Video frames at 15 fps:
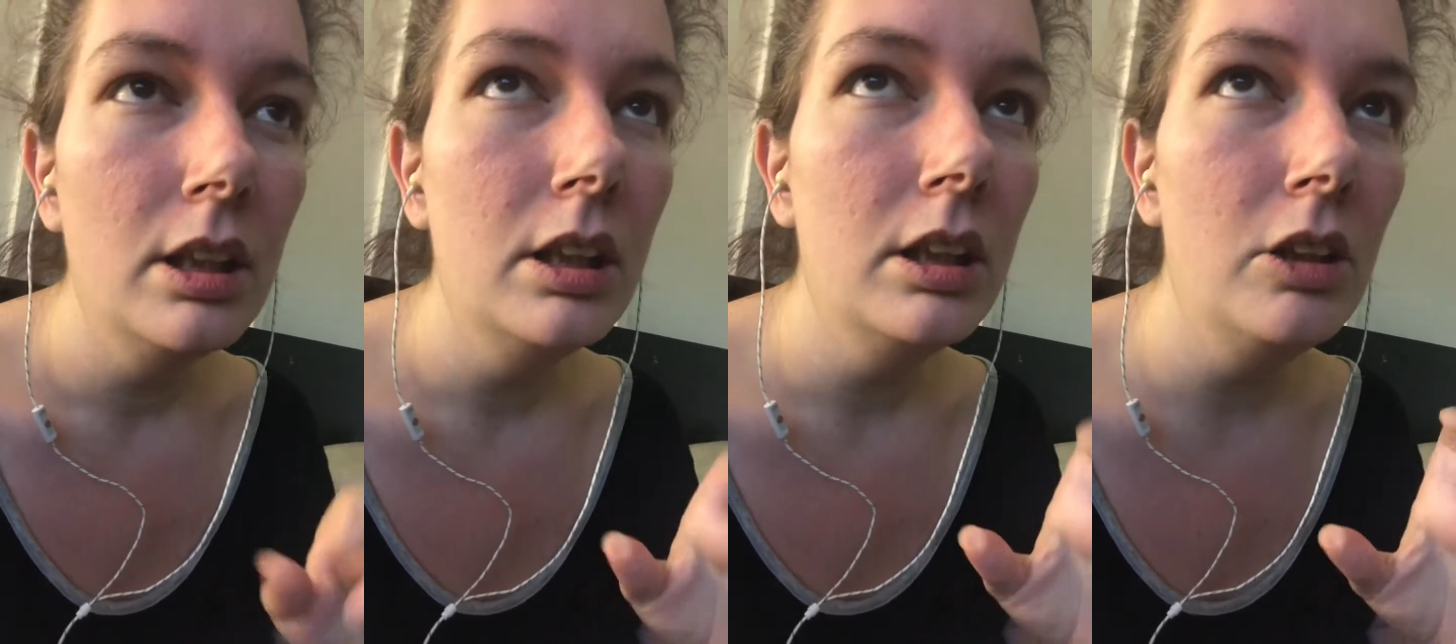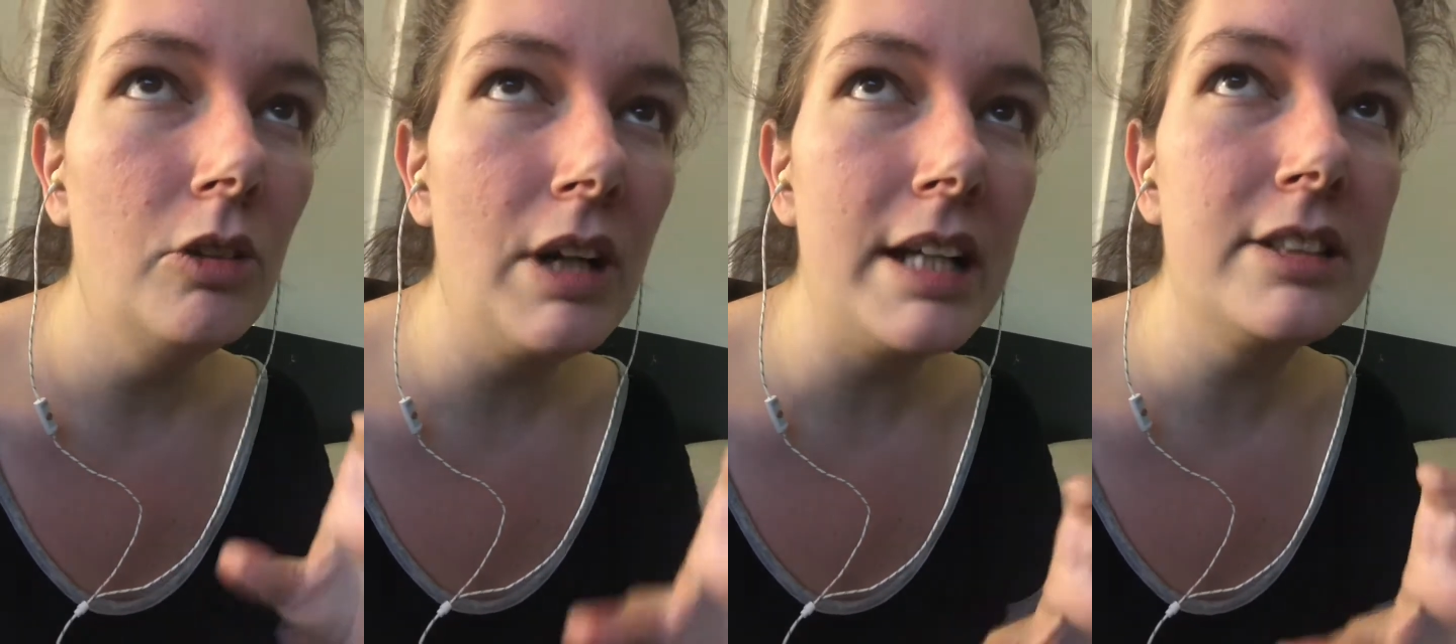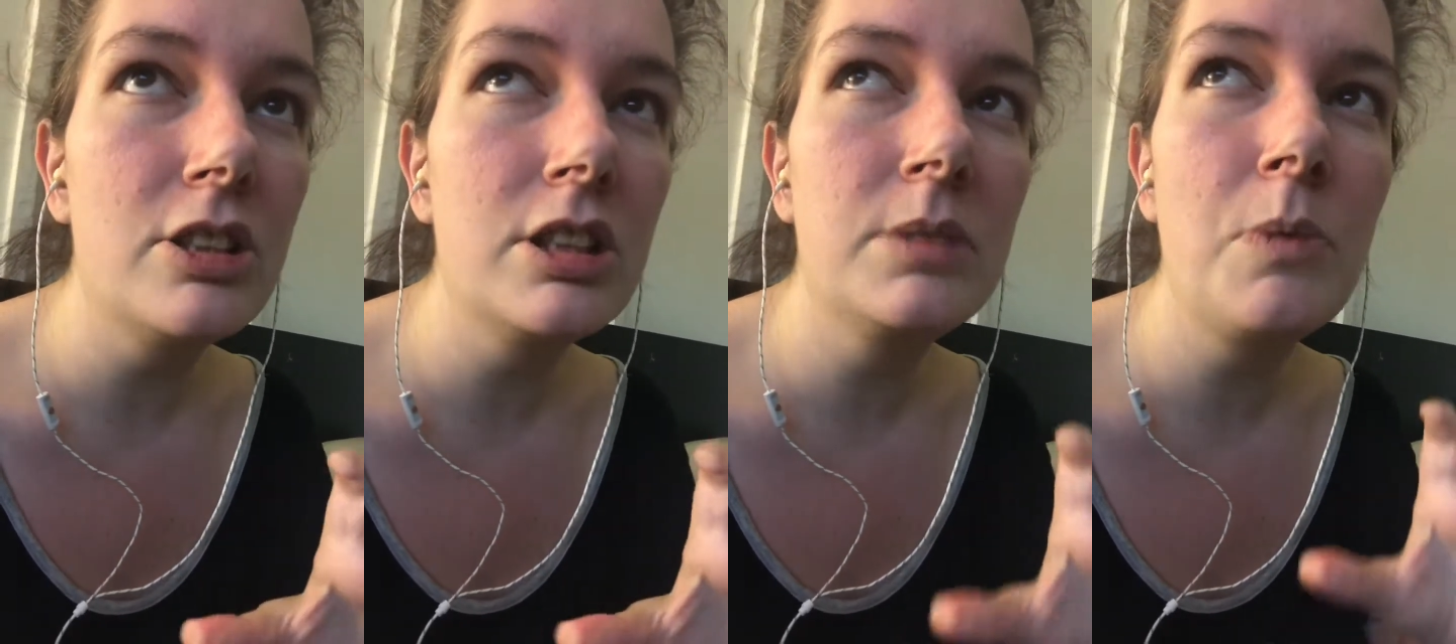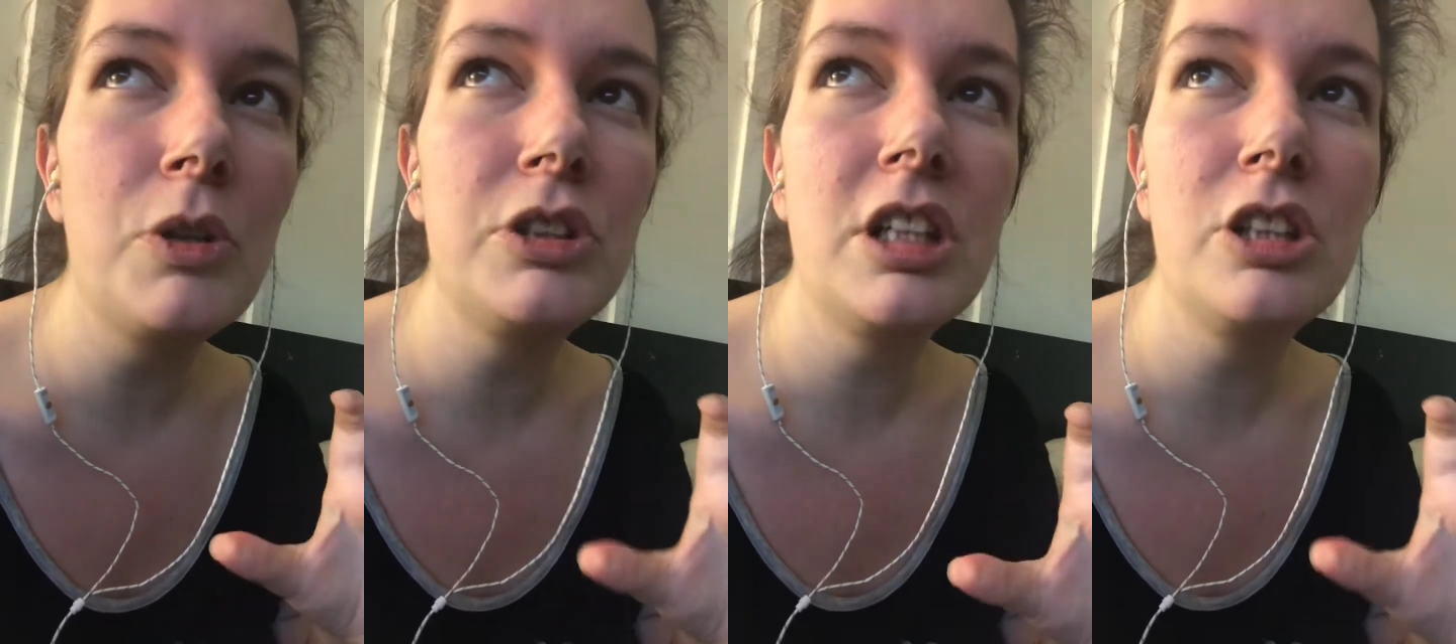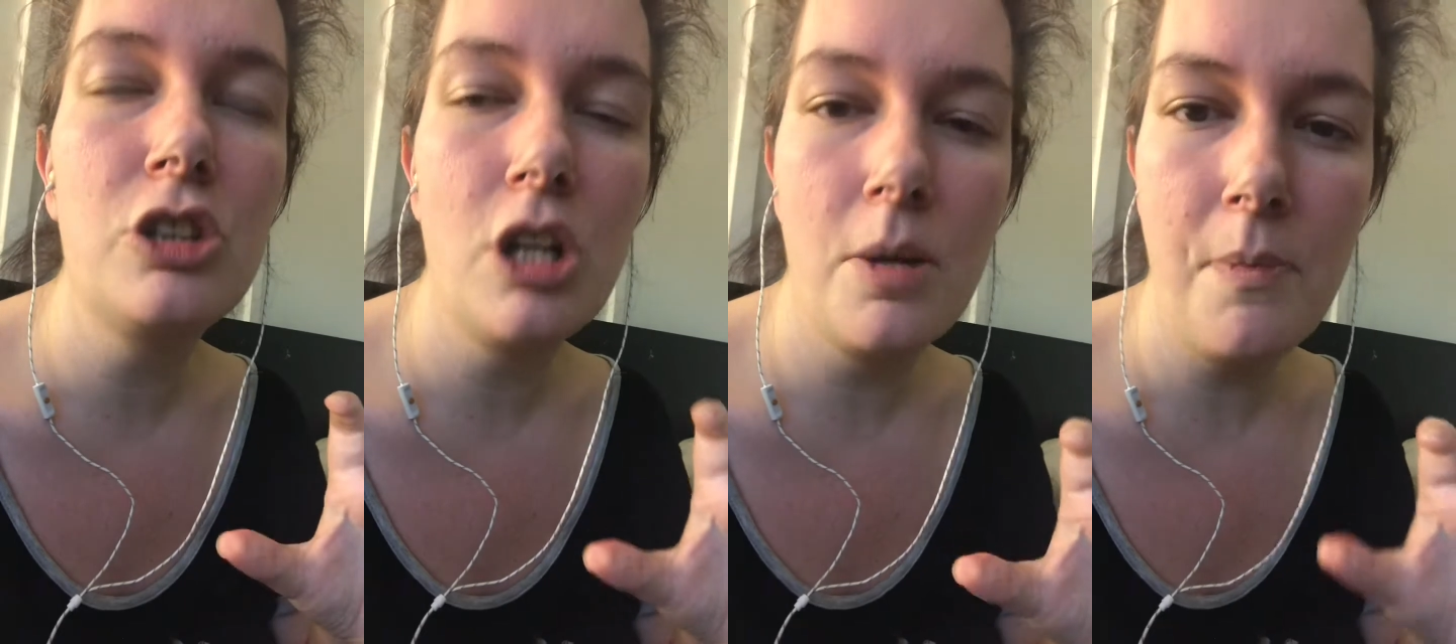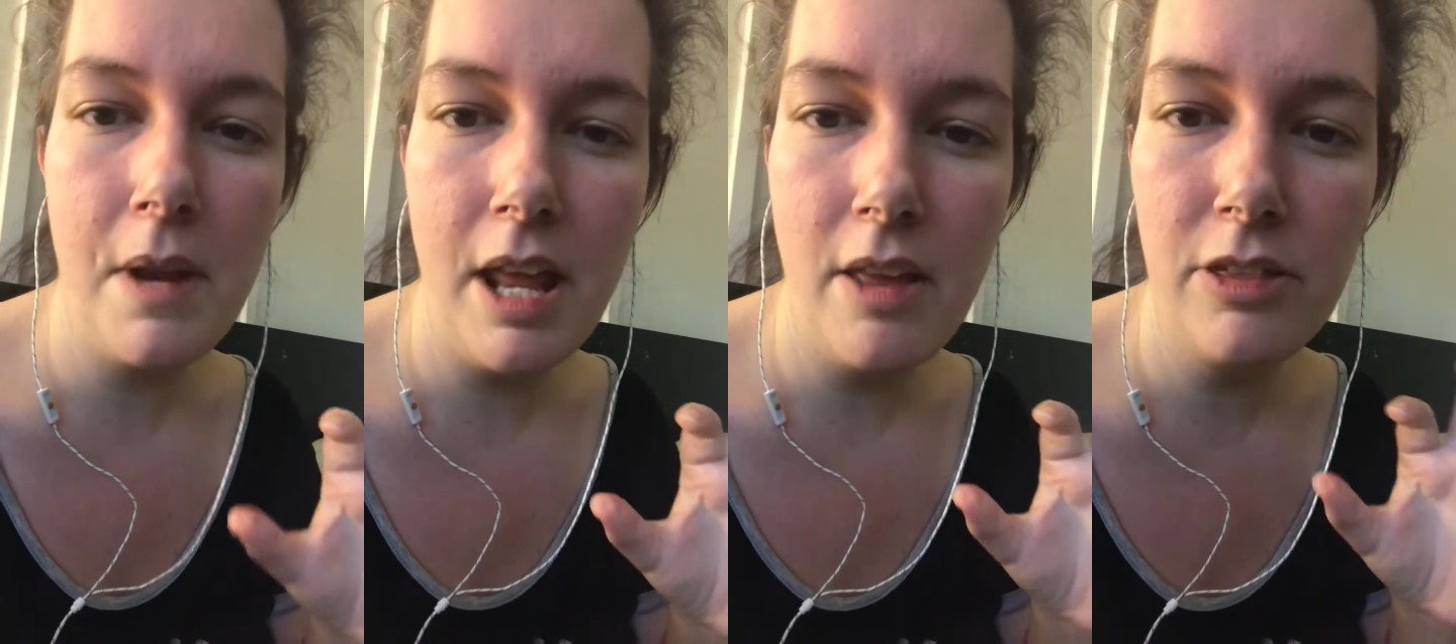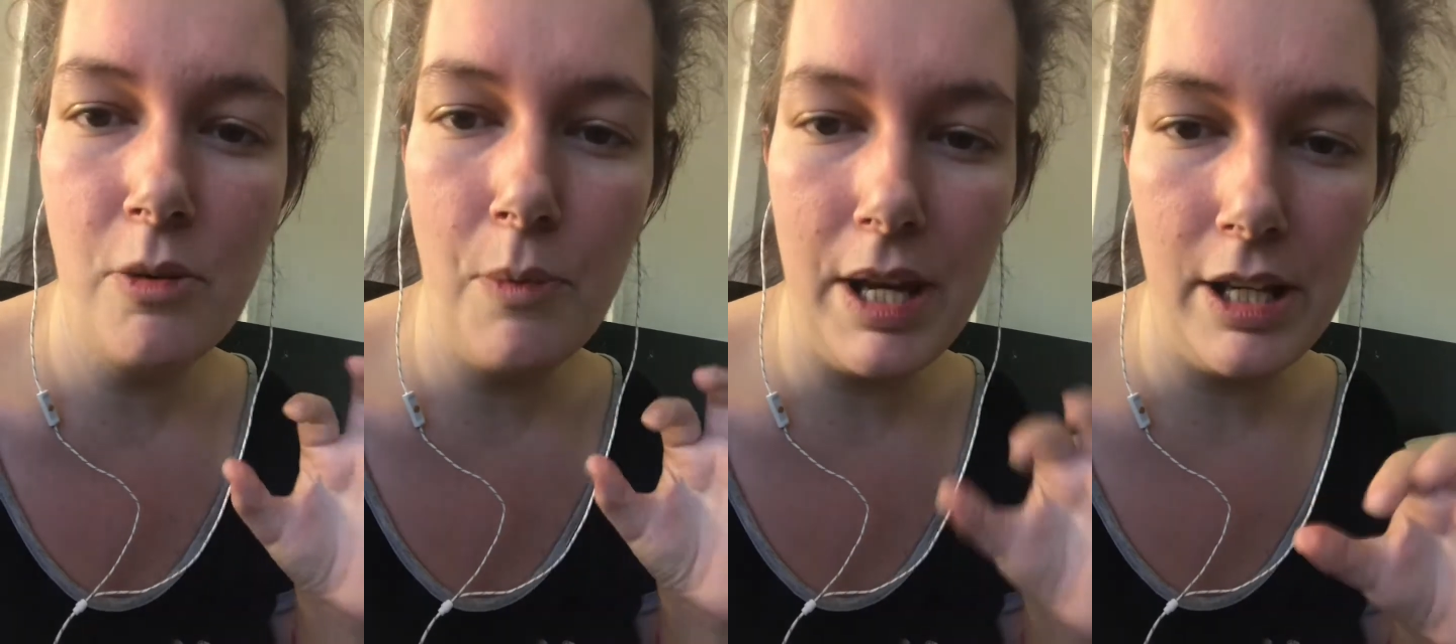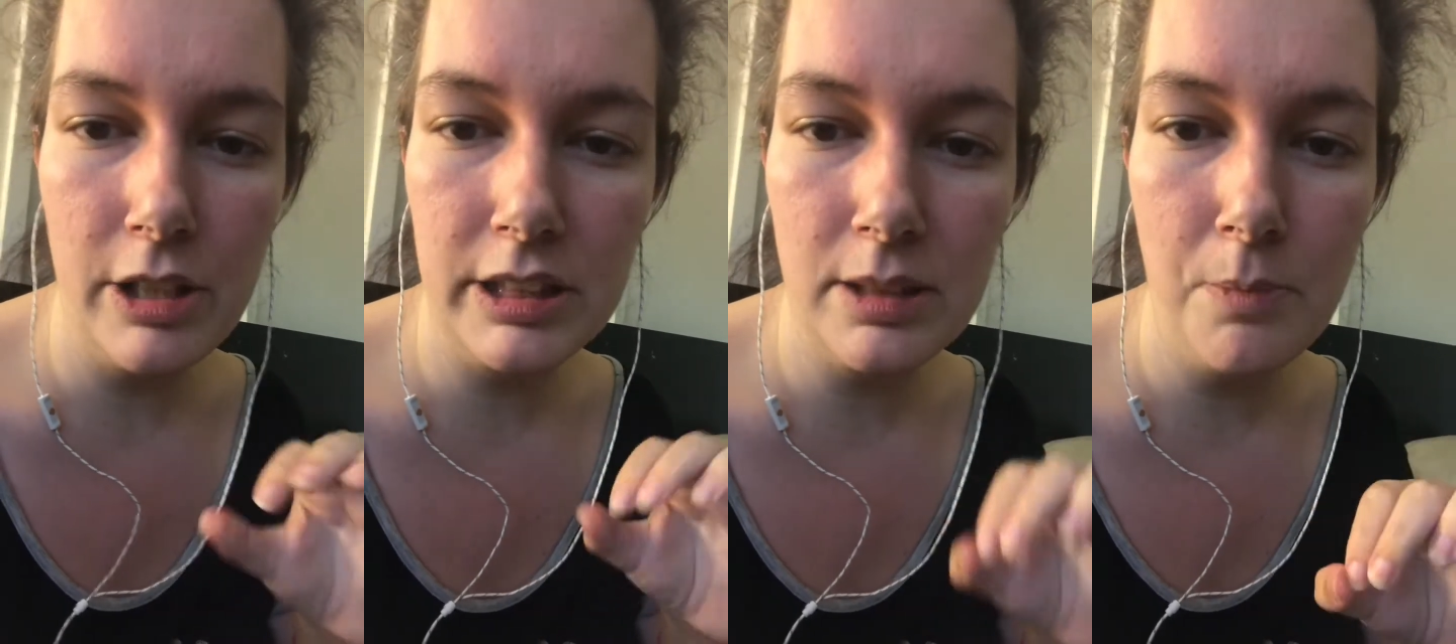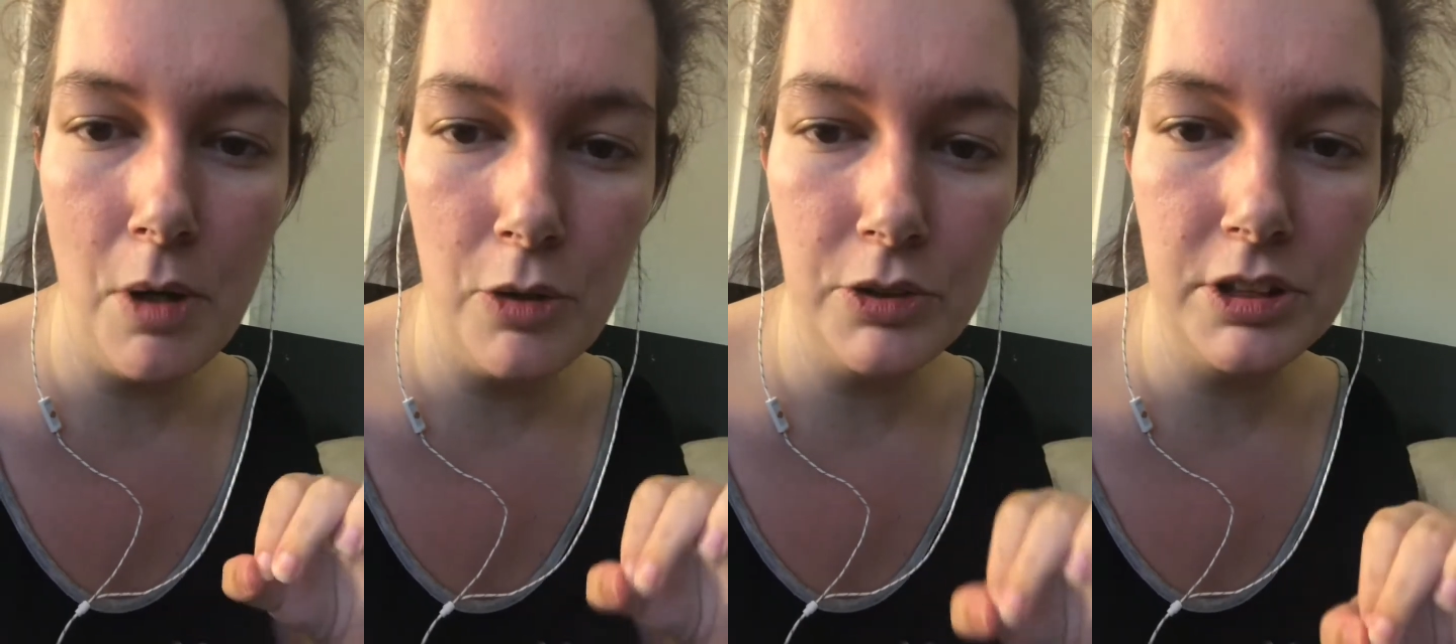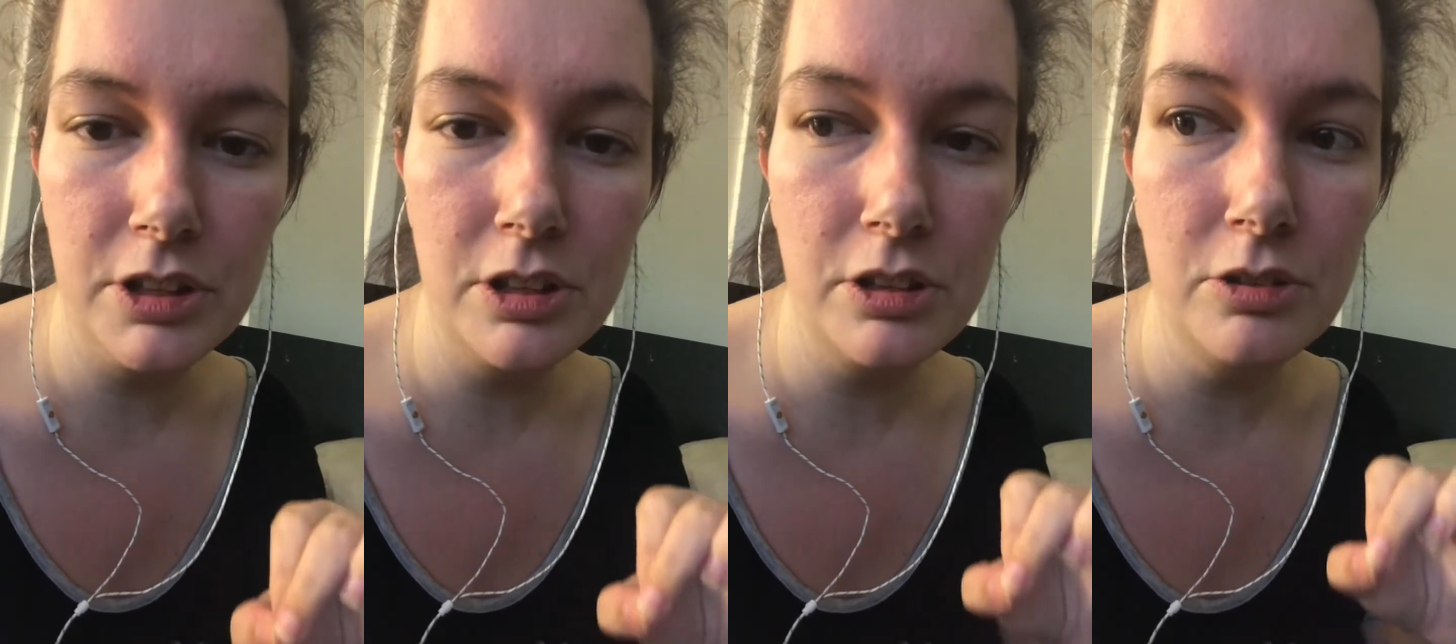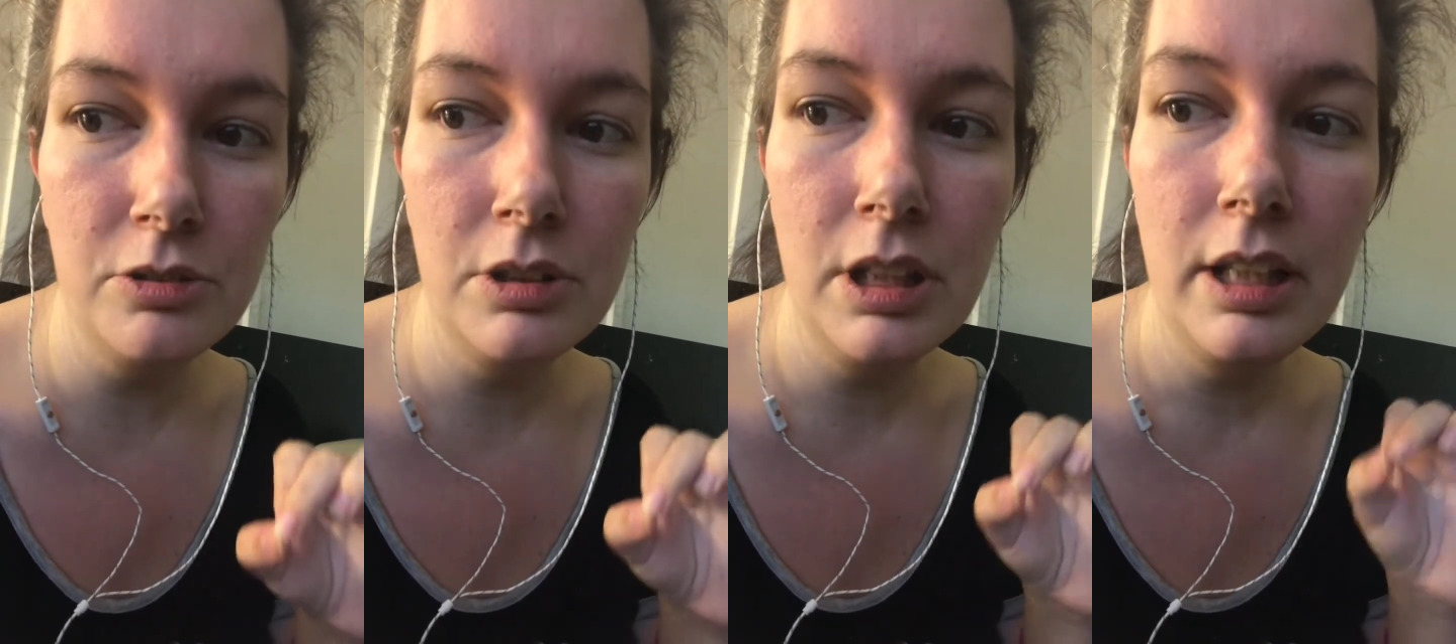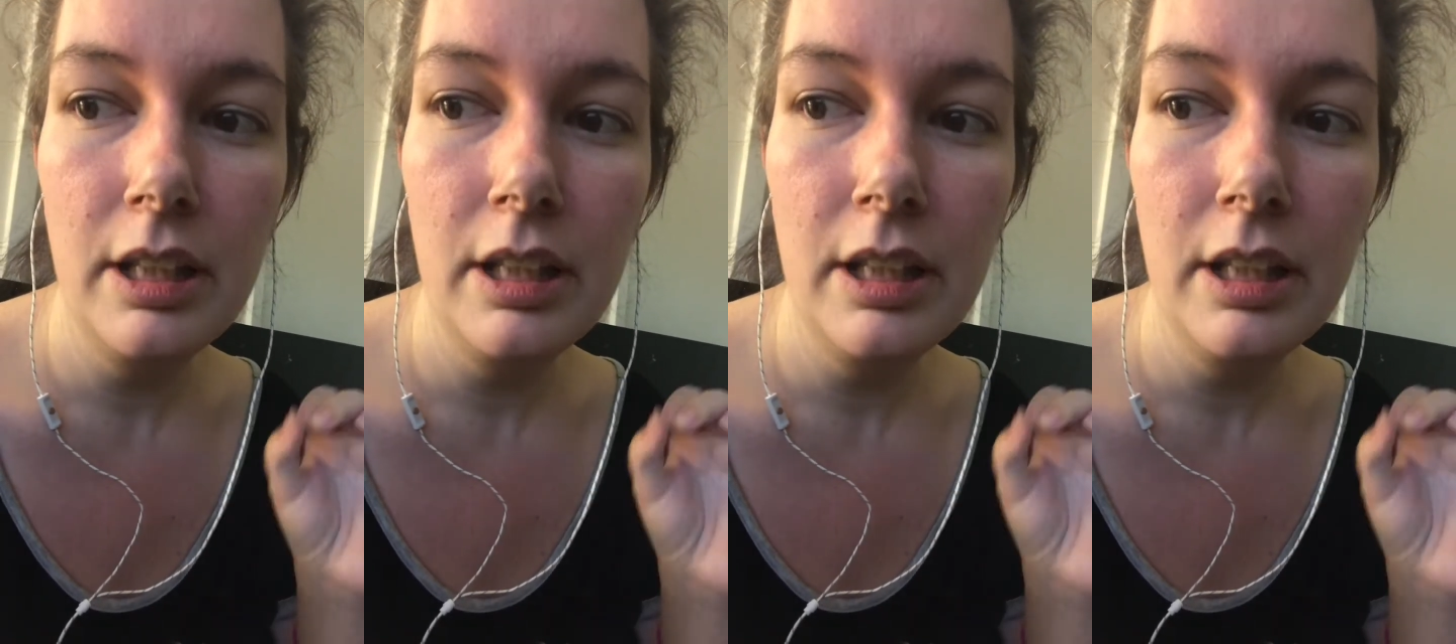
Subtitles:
You guys are supposed to interpret it the way you're supposed to.